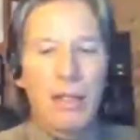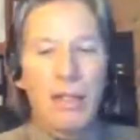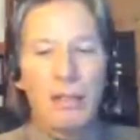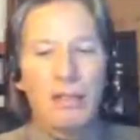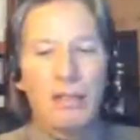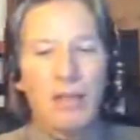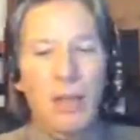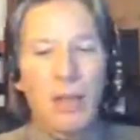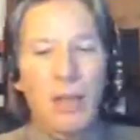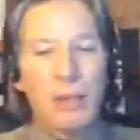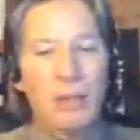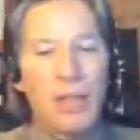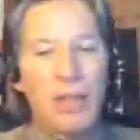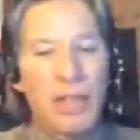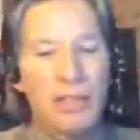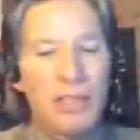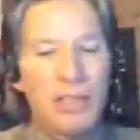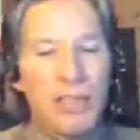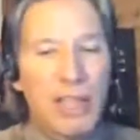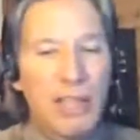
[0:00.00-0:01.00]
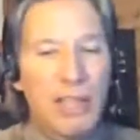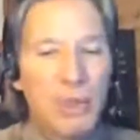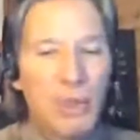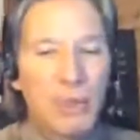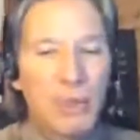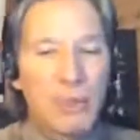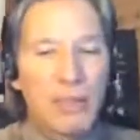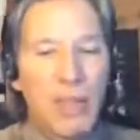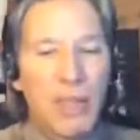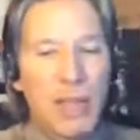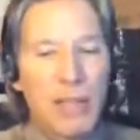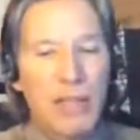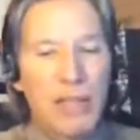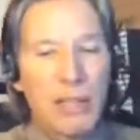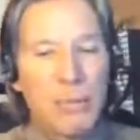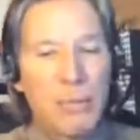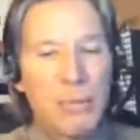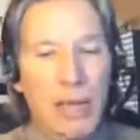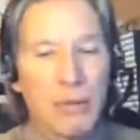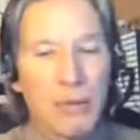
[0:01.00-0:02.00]
So just like you were
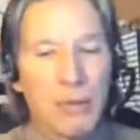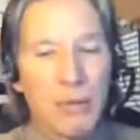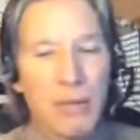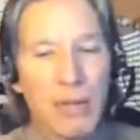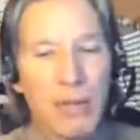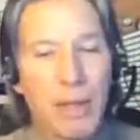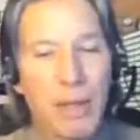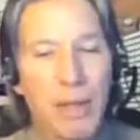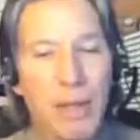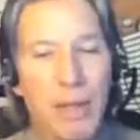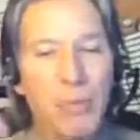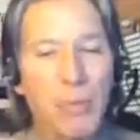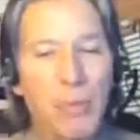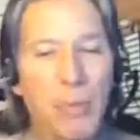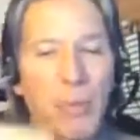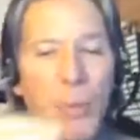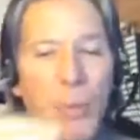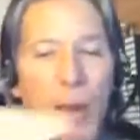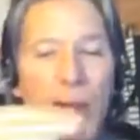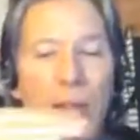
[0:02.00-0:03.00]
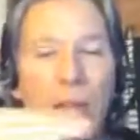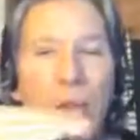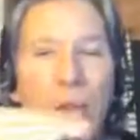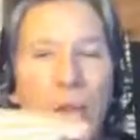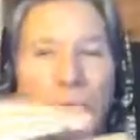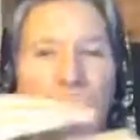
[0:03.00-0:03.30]
talking about, when